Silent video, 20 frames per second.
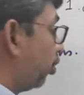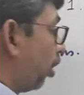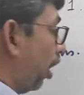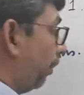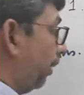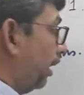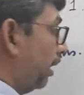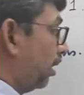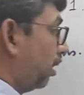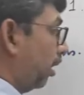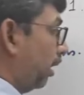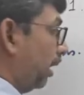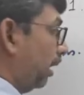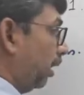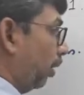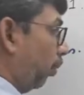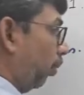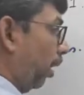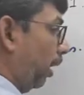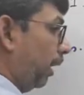So I am
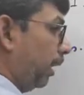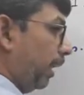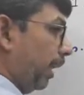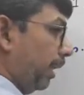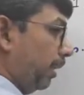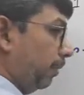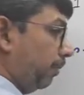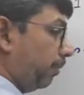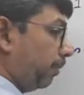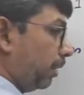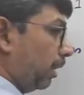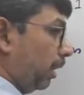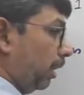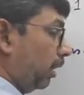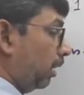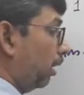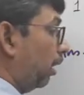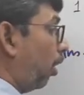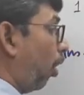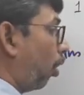inserting the word did,
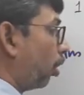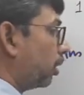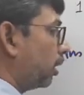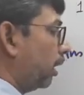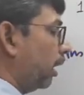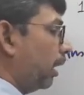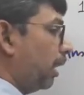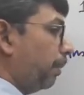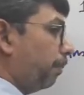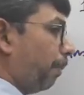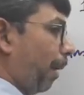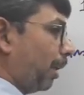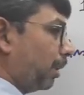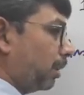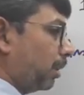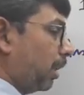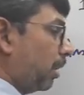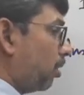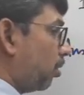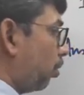the auxiliary
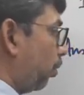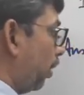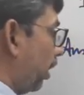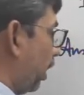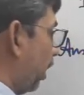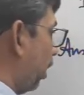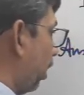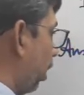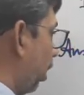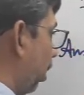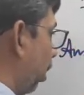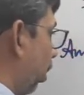past tense over here.